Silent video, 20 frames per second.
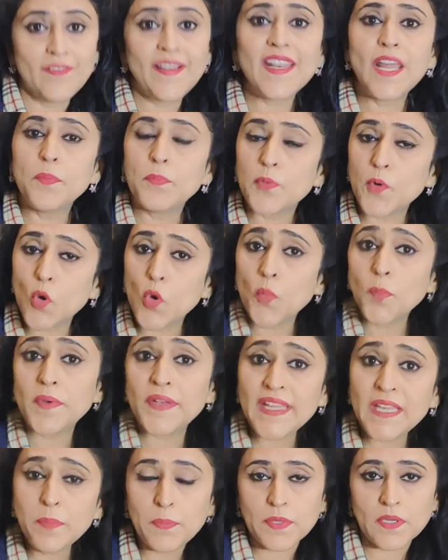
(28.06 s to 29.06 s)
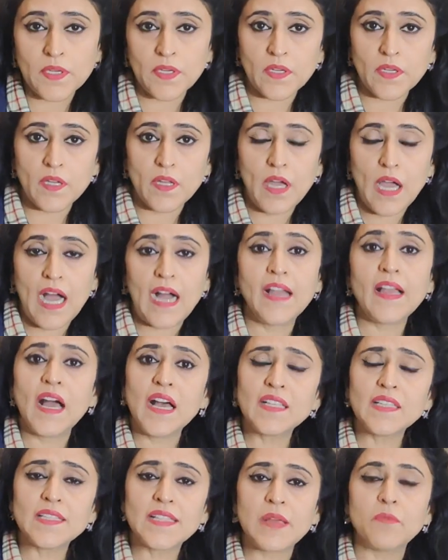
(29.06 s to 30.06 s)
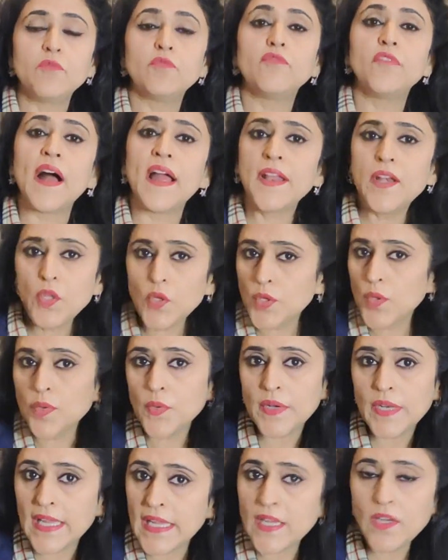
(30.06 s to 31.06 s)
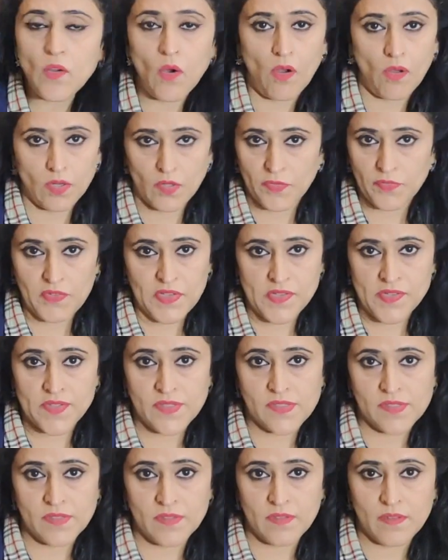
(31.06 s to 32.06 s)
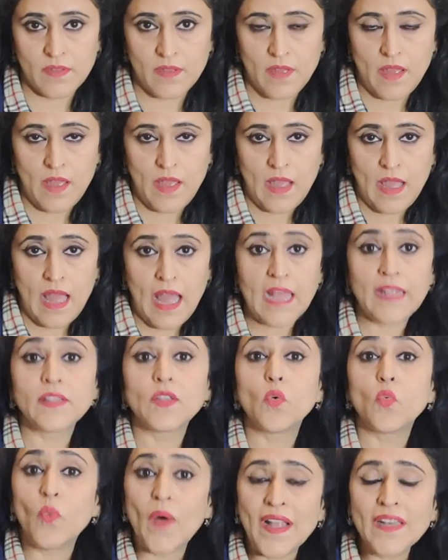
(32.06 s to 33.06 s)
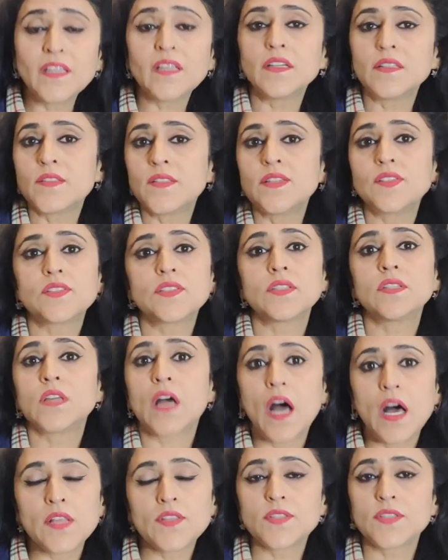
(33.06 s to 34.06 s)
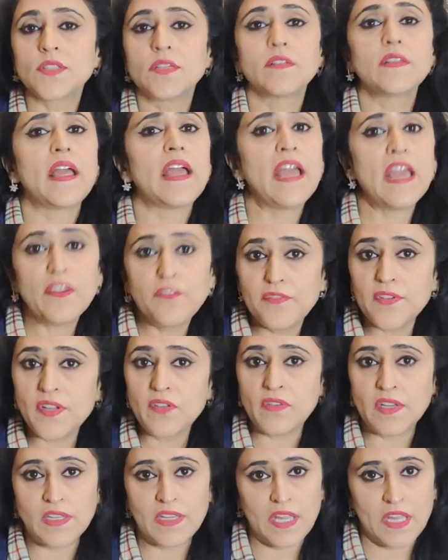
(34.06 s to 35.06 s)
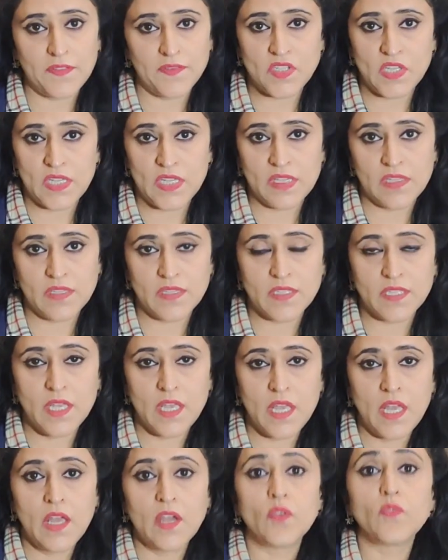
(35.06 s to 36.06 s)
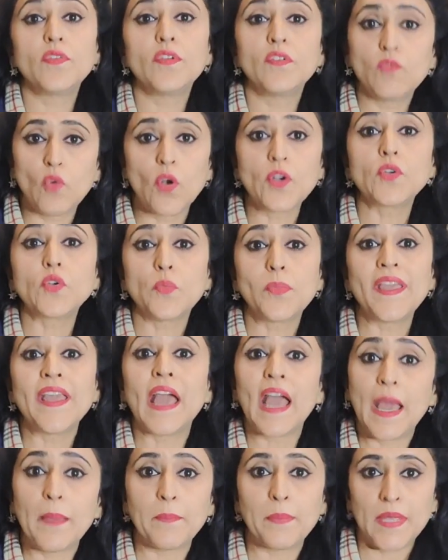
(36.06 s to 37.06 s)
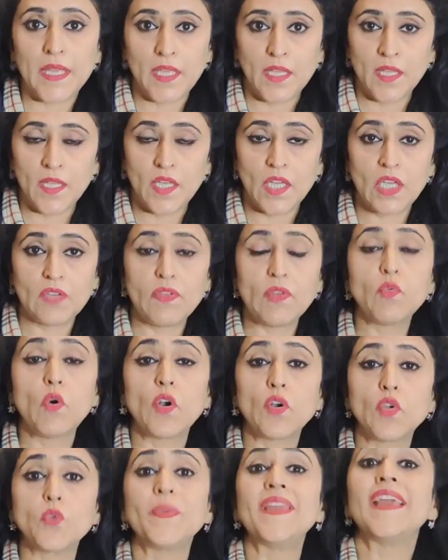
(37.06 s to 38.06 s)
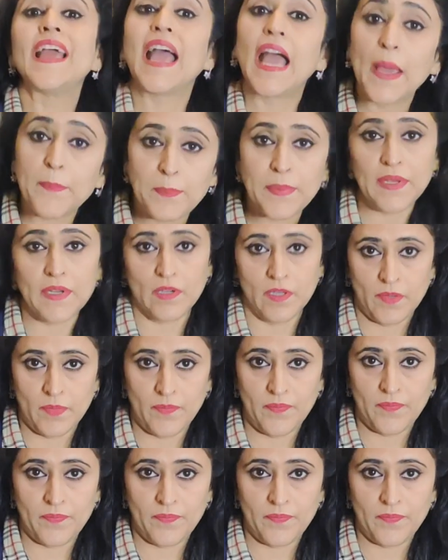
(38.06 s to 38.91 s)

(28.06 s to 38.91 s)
When I probe deeper, I ask them, why do you need all of this? And the one consistent answer everyone gives is, we want to be happy. We want to be happier.